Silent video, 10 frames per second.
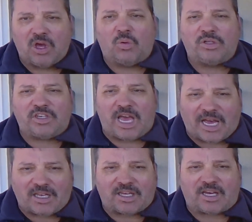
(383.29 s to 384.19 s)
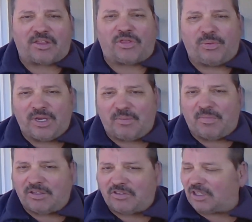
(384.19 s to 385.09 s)
which act like a
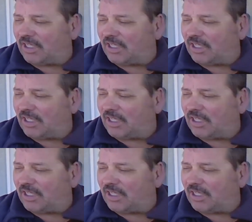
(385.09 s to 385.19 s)
three-dimensional